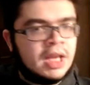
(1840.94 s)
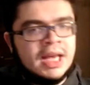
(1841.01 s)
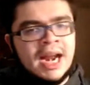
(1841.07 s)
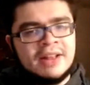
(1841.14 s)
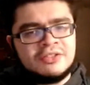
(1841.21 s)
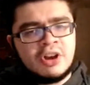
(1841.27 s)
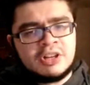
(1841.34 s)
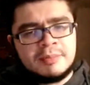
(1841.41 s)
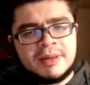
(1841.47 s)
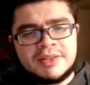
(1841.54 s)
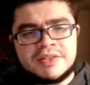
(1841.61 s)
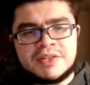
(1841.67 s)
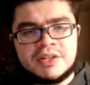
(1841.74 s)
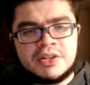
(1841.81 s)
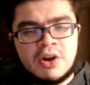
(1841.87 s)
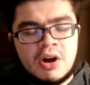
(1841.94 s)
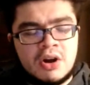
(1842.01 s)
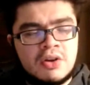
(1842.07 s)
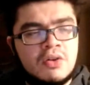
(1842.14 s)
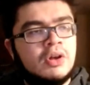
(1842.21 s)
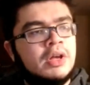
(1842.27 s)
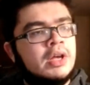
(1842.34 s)
and I talked about this in the
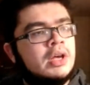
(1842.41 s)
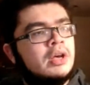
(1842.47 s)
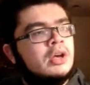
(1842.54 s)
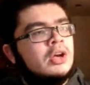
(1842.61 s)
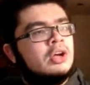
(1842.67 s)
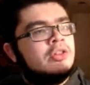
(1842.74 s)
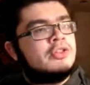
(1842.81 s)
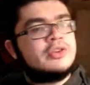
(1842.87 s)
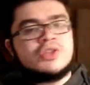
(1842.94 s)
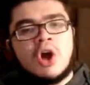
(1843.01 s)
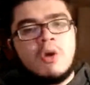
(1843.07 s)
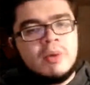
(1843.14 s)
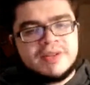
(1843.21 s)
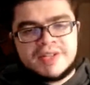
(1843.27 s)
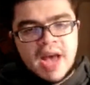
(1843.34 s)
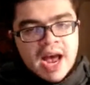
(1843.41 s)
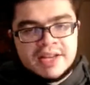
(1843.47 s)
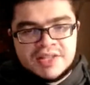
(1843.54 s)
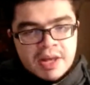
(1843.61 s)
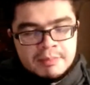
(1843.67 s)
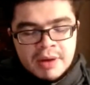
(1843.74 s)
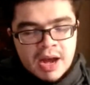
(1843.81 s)
article, there's always
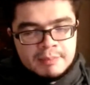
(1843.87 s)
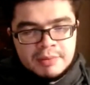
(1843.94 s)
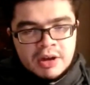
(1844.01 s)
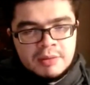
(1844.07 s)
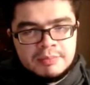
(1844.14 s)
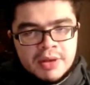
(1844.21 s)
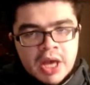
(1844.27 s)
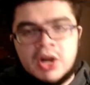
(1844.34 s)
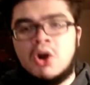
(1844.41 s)
guys that pop up,